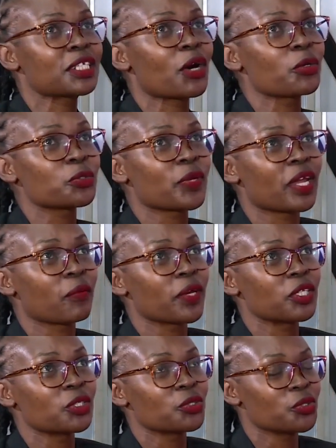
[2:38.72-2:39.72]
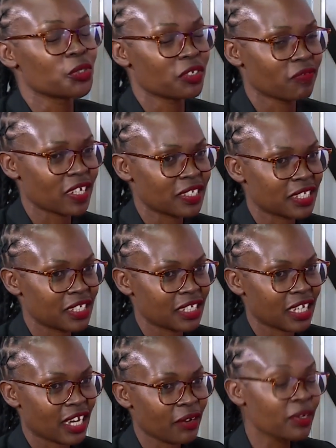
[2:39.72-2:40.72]
out when I went to
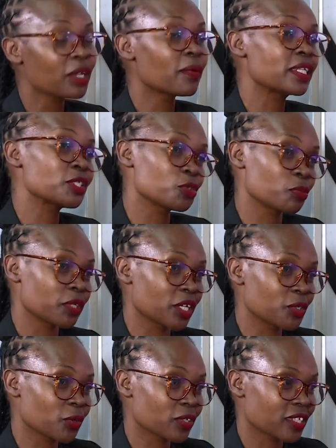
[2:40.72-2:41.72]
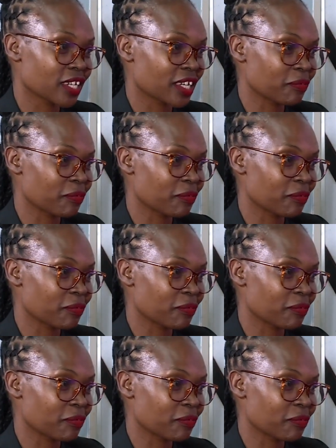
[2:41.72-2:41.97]
university. I really wanted to be a doctor.